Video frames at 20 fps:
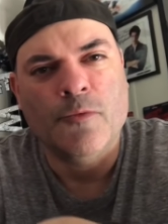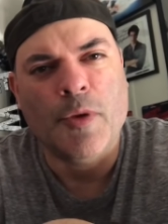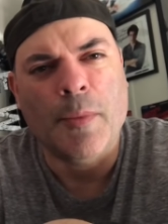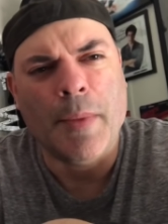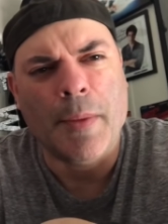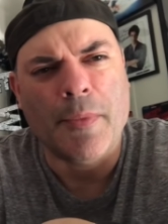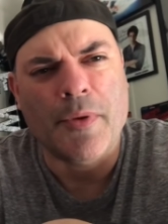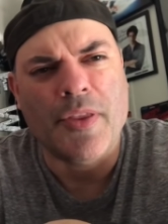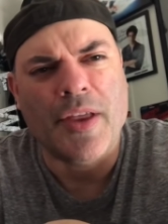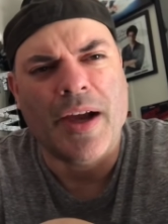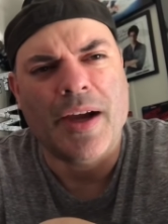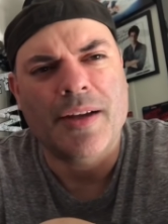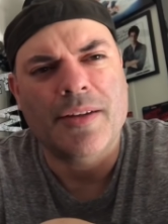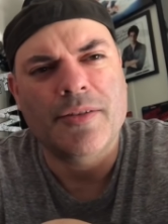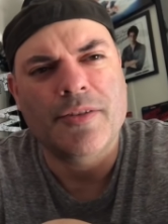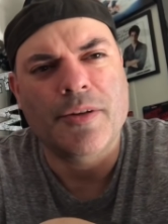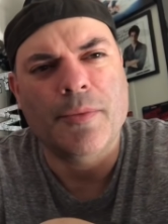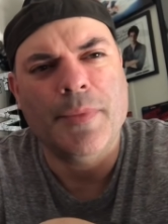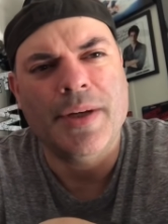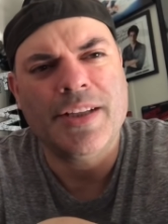Remember that.
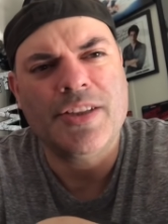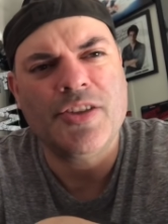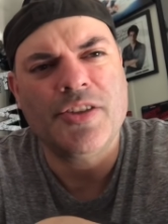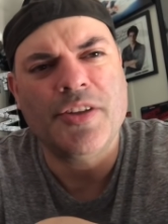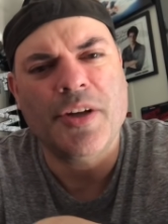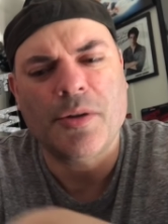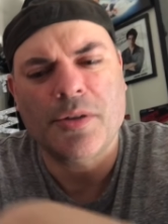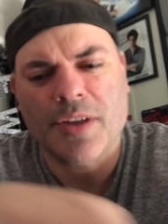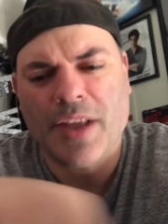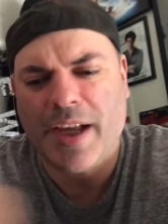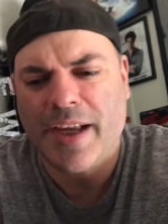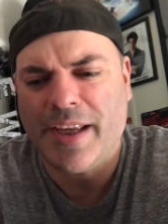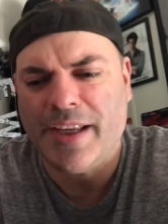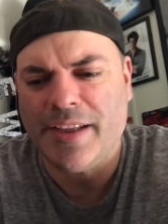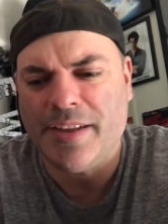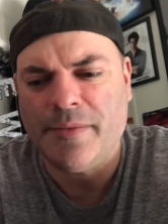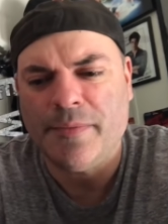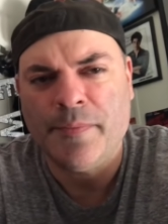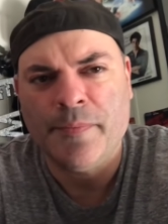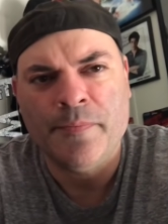The minute you don't like
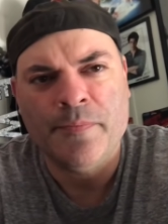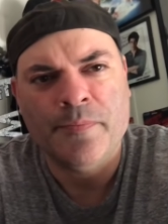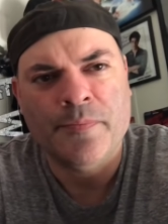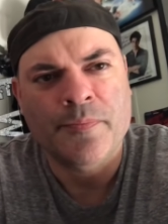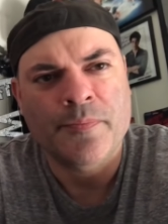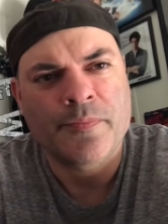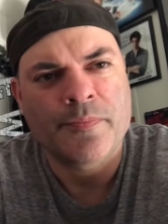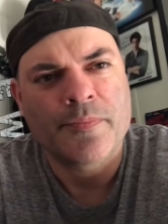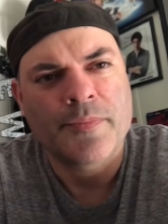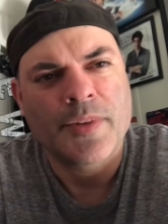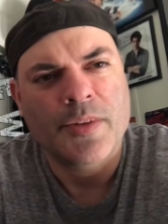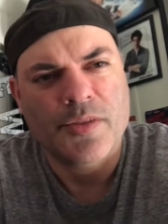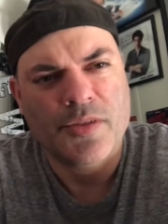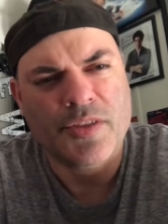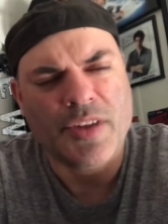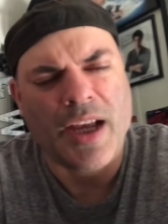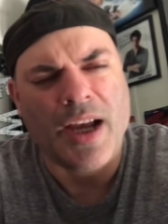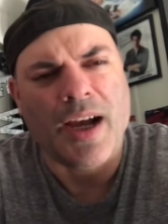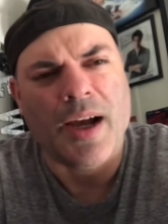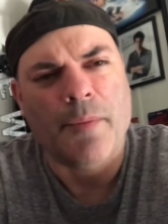it,
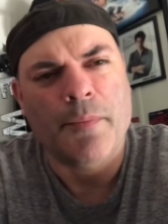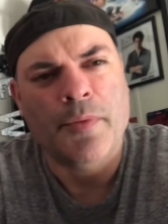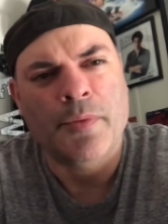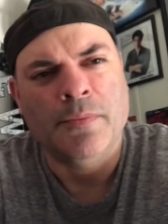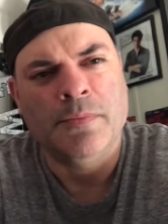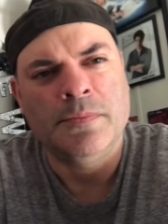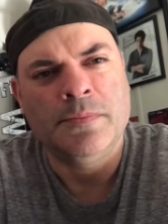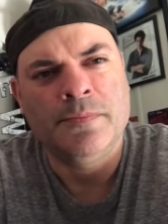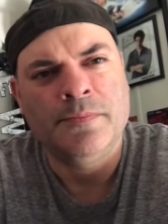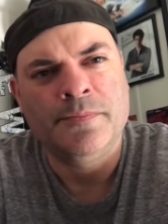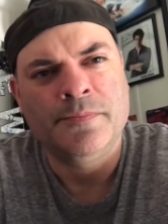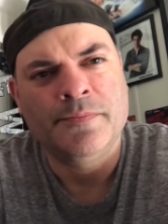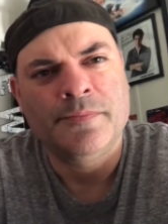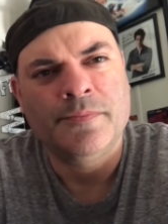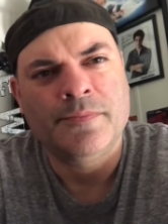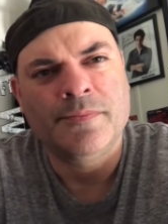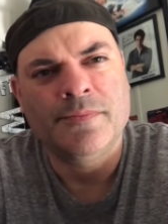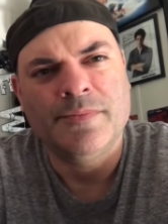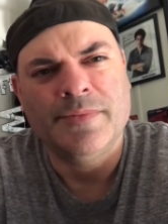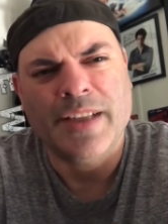stop.
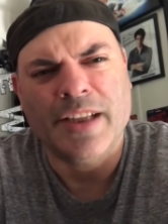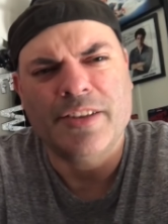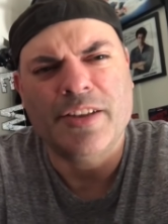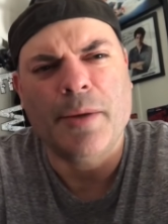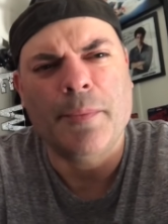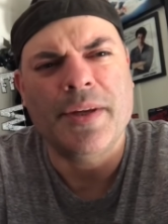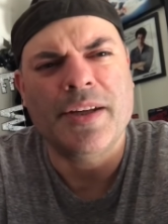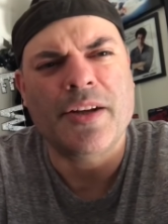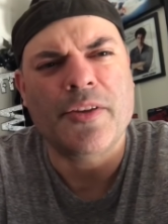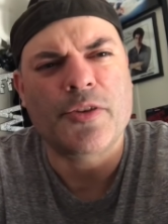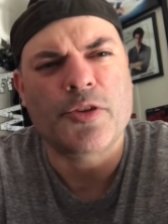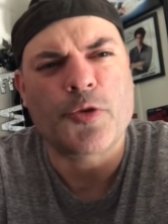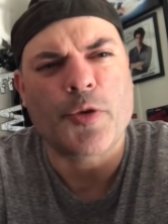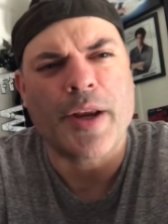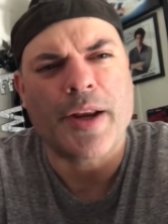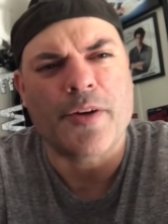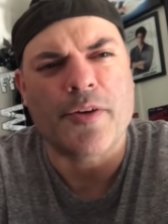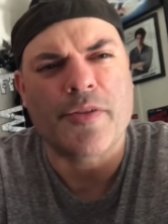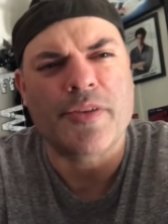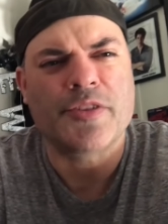Now tell me another
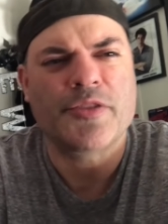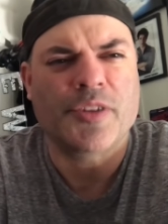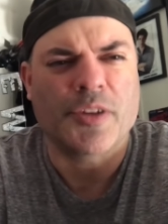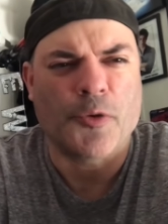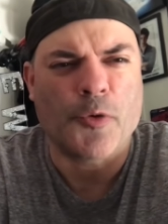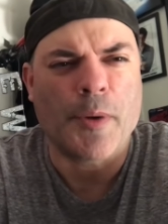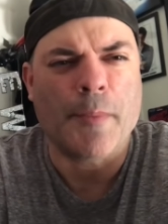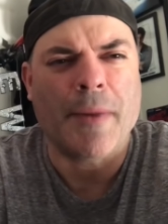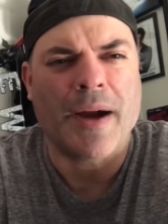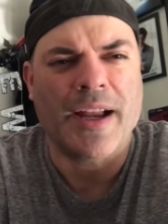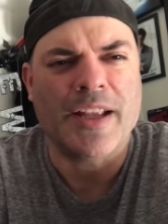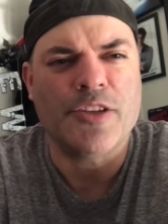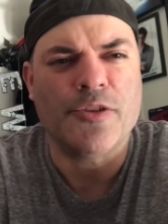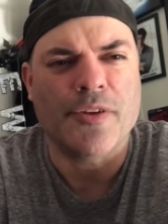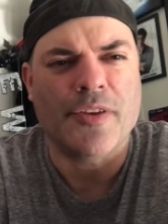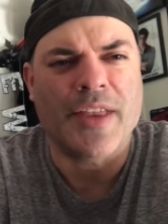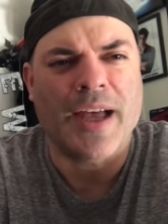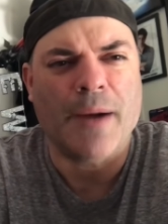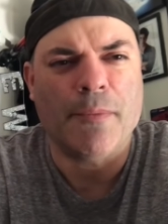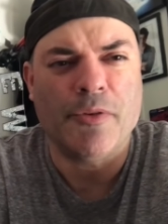creator that's going to remind
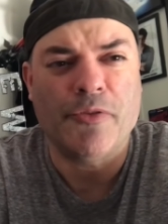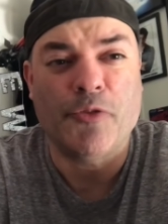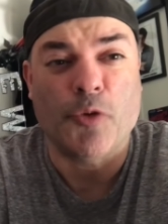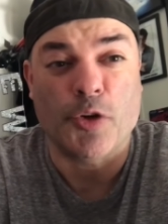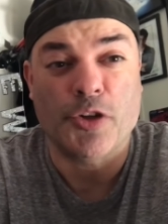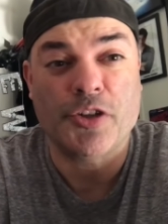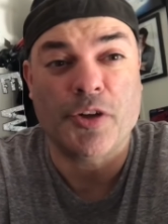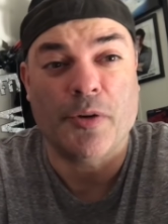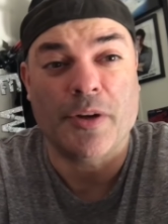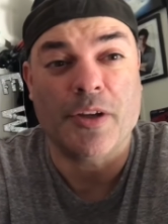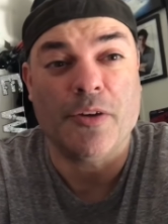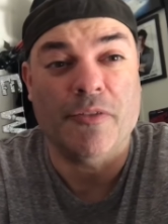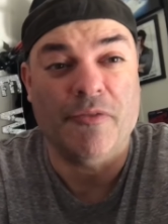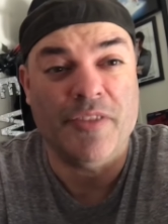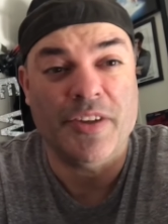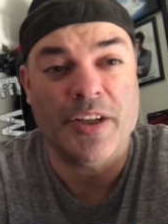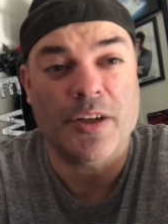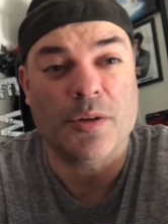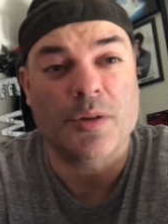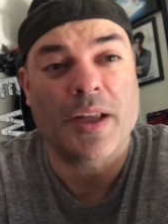you of that before showing you a
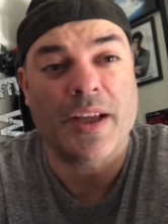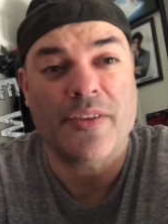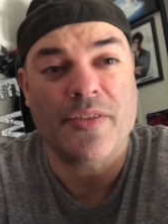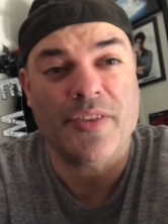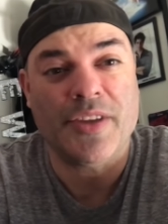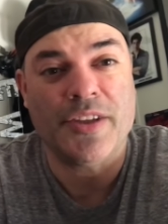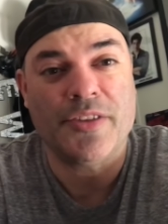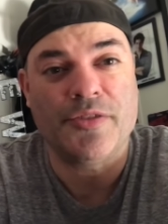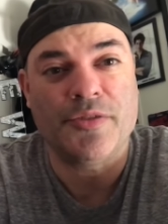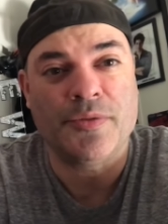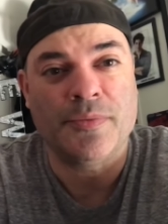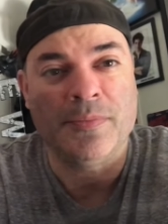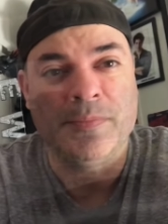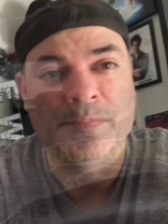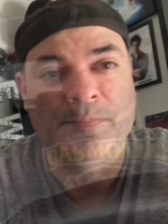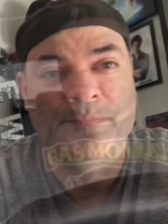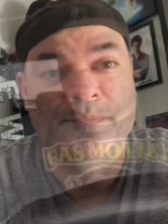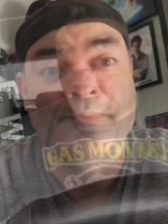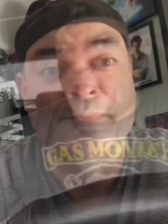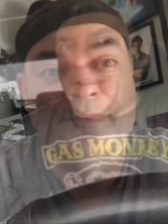video like this.
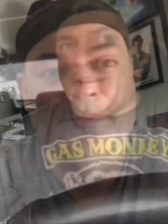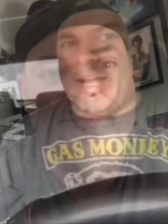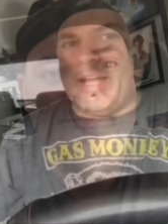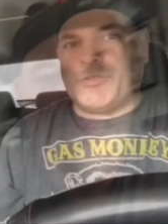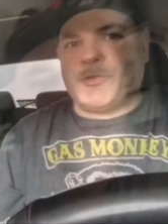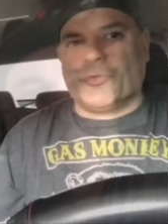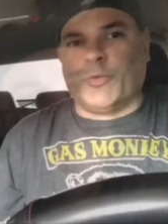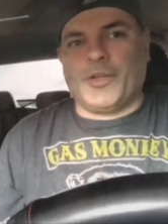Hey guys,